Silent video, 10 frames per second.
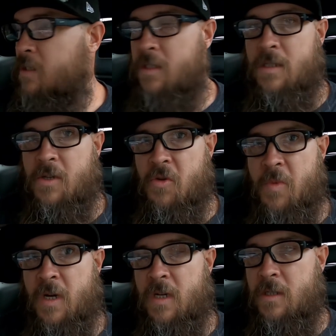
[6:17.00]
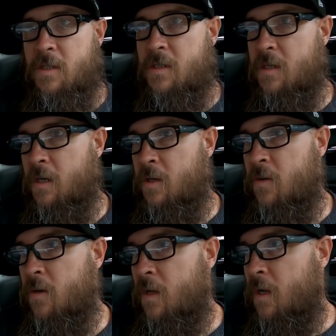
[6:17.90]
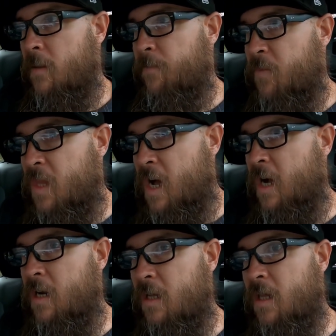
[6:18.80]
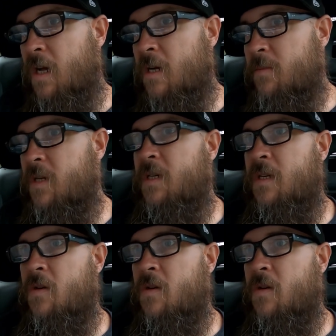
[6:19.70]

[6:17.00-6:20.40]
it's just too much. So not a lot of money